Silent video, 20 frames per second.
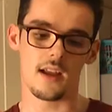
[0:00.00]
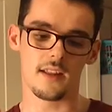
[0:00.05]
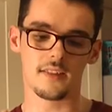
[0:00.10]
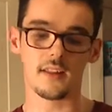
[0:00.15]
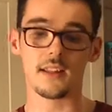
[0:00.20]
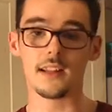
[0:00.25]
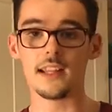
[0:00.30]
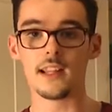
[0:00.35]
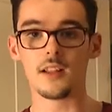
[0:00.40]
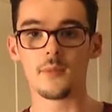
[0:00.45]
It's
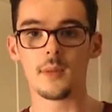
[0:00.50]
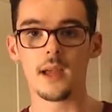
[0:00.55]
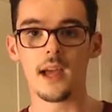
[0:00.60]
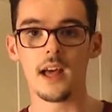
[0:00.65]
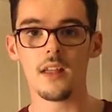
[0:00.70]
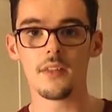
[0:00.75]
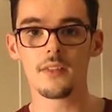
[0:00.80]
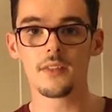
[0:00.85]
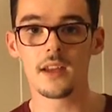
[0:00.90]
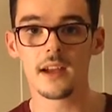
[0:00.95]
a little bit
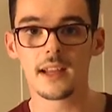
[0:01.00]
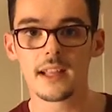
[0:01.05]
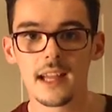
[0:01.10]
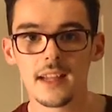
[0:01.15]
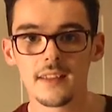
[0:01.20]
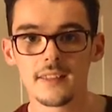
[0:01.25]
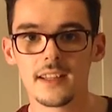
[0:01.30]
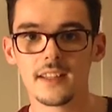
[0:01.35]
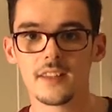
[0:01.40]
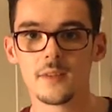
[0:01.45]
healthier, I
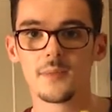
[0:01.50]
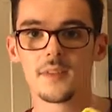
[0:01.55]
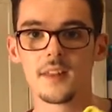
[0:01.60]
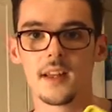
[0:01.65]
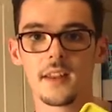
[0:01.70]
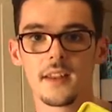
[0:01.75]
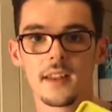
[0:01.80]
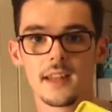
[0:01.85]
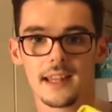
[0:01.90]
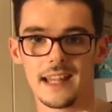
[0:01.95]
guess,
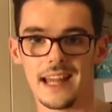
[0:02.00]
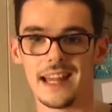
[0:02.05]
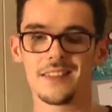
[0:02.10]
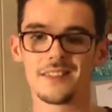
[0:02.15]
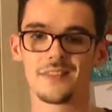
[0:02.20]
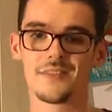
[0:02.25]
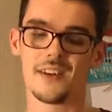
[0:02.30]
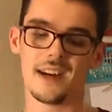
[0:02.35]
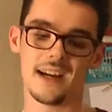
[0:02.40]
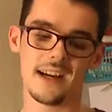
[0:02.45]
80%
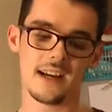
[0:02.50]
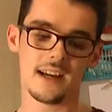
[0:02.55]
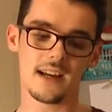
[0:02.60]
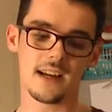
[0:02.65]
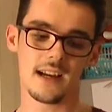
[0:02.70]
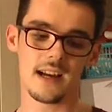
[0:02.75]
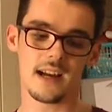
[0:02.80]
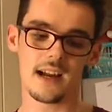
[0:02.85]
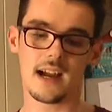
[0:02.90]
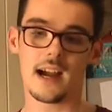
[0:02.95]
less fat,
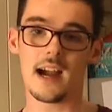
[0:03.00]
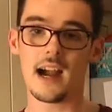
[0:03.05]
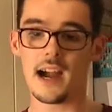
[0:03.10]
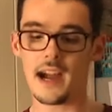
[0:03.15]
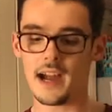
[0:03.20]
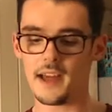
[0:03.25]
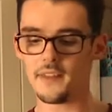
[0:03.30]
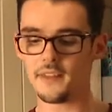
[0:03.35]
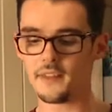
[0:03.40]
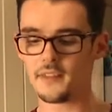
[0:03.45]

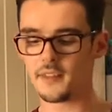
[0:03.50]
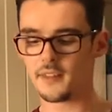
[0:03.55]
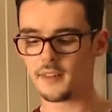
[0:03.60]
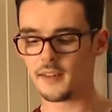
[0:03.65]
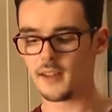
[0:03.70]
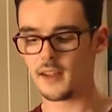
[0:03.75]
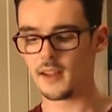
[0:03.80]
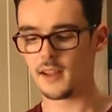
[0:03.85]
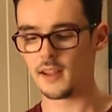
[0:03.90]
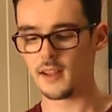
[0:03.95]
and
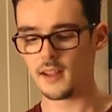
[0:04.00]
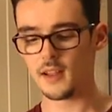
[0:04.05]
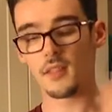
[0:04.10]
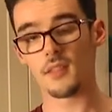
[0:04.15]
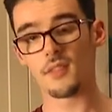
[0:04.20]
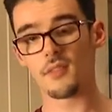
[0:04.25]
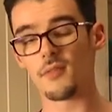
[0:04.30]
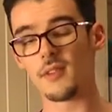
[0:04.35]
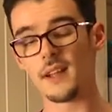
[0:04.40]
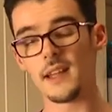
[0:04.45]

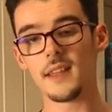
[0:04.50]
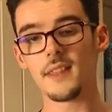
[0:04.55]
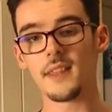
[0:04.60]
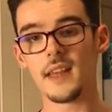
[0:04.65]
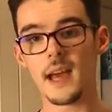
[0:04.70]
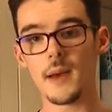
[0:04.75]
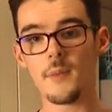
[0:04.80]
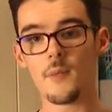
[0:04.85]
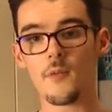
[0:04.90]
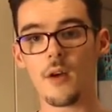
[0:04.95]
3 of
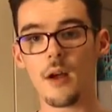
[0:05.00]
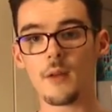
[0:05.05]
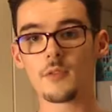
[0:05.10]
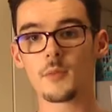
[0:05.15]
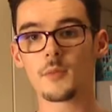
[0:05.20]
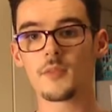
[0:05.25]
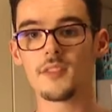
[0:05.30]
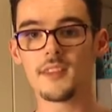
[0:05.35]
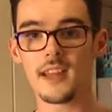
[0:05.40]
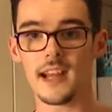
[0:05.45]
them round
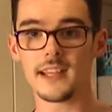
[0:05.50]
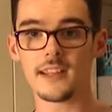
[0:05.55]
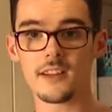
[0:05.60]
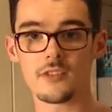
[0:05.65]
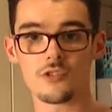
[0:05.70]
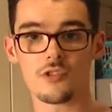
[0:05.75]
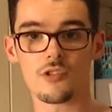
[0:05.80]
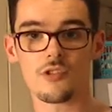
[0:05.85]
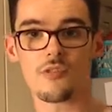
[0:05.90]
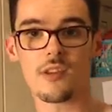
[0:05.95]
up to
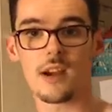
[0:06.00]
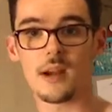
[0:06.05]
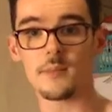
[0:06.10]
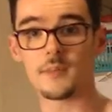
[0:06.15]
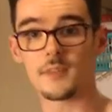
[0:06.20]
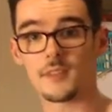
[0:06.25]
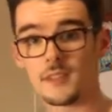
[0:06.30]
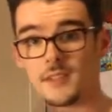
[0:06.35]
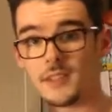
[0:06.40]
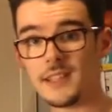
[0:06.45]
900
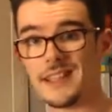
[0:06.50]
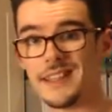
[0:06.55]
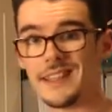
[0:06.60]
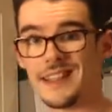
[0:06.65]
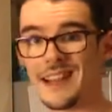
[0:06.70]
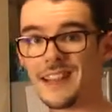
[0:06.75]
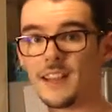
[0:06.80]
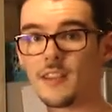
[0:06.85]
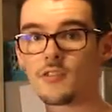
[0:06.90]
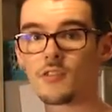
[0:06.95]
grams. So you need
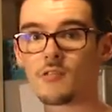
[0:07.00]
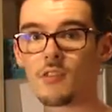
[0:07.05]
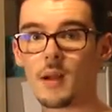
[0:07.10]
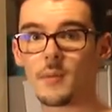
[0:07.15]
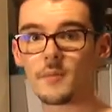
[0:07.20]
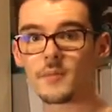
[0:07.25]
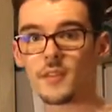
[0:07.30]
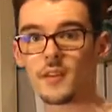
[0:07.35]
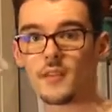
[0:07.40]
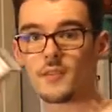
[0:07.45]
900
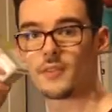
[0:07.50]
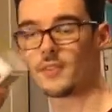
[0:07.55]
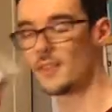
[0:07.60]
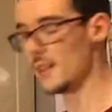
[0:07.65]
grams of